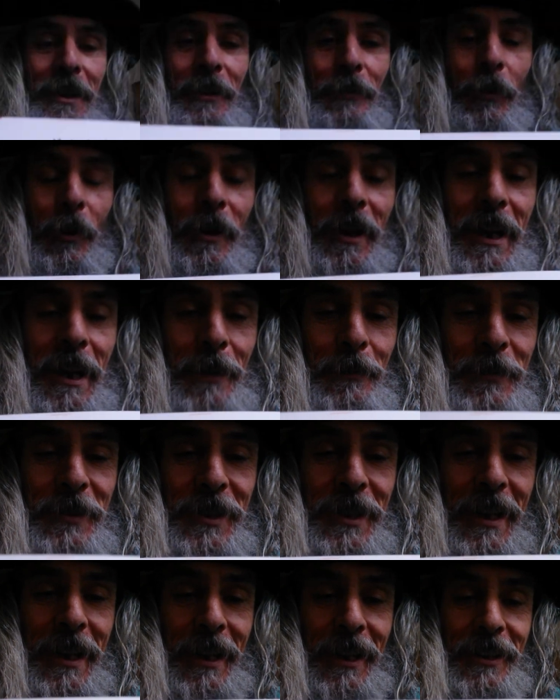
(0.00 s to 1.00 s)
what
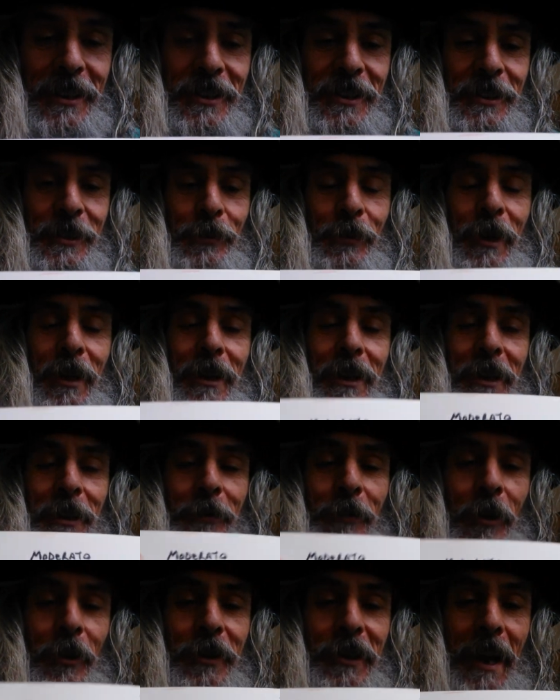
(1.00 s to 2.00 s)
comes next? Well,
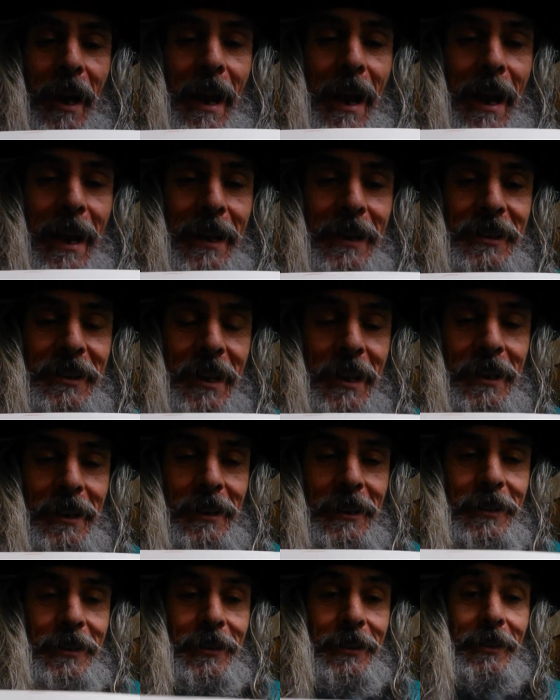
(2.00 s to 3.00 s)
you've got your
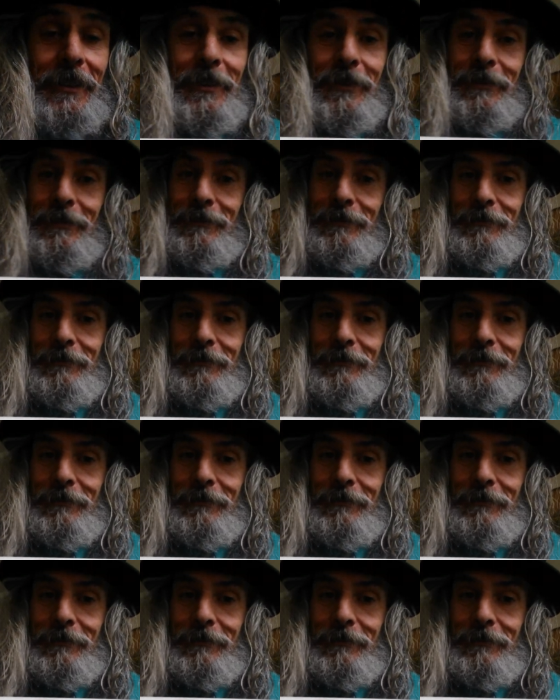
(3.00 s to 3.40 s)
accents.